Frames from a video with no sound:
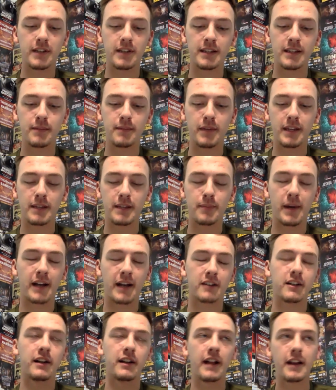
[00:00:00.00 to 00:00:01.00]
in the in the
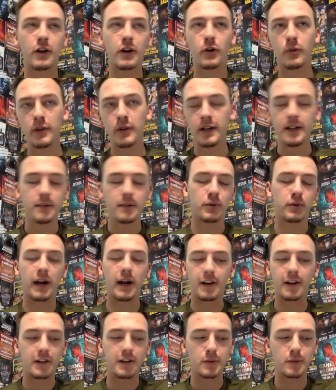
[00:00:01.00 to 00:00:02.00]
background, I know
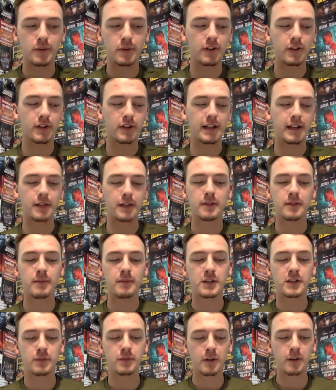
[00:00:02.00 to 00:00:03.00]
prior you were looking at a
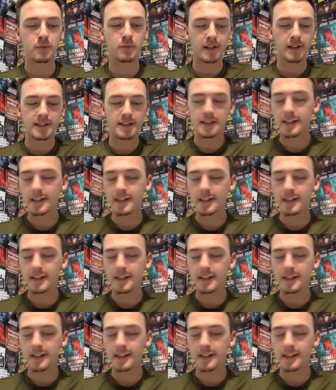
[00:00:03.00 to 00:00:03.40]
rematch with Aaron Perez.